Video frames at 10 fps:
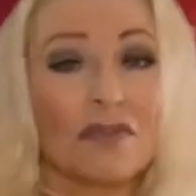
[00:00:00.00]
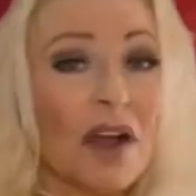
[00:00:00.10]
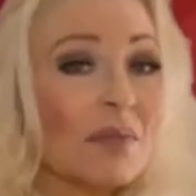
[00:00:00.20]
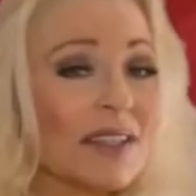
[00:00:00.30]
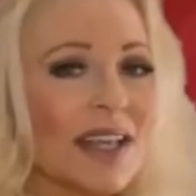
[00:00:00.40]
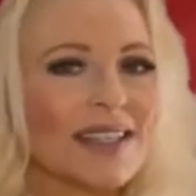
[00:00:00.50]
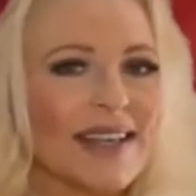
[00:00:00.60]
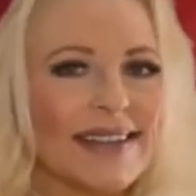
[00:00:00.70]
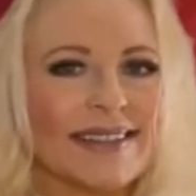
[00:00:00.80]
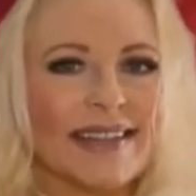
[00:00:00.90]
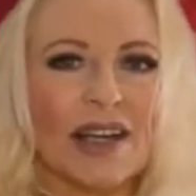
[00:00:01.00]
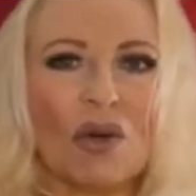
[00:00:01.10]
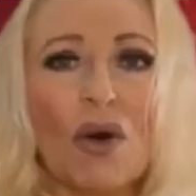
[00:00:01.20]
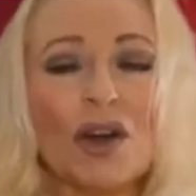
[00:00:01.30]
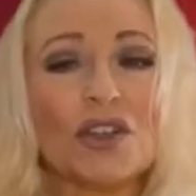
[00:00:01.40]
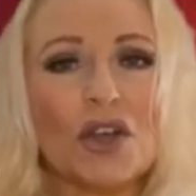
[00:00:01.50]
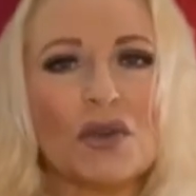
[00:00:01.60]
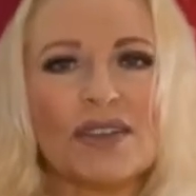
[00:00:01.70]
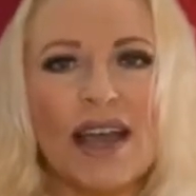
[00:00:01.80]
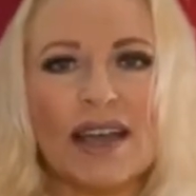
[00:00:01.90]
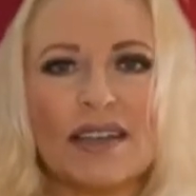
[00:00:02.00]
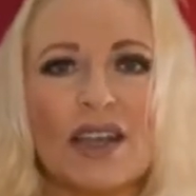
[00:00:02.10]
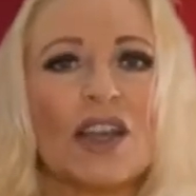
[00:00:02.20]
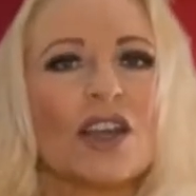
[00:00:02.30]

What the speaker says: from sunsigns.org shows that